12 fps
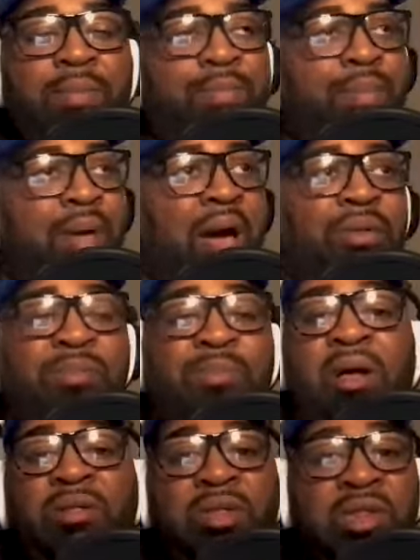I was
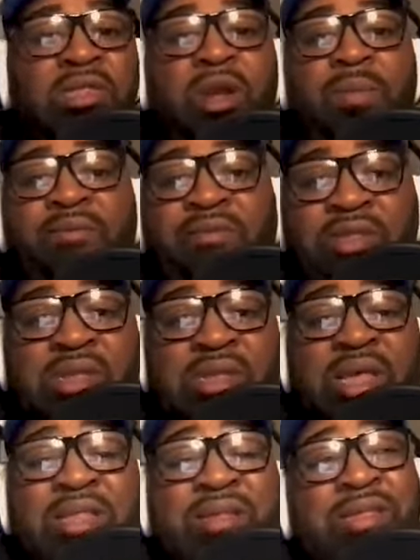bound and determined for
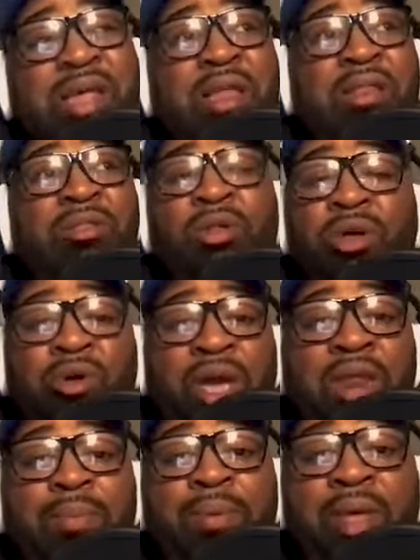success because I no longer
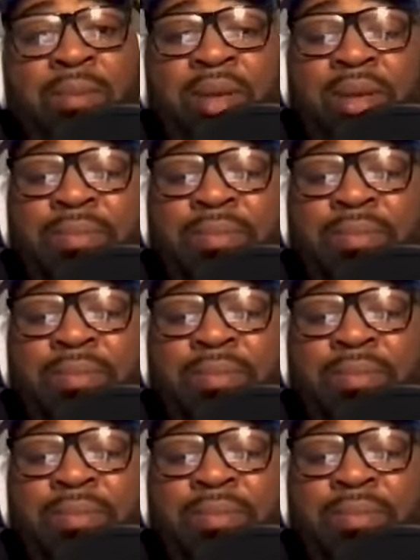had a plan B.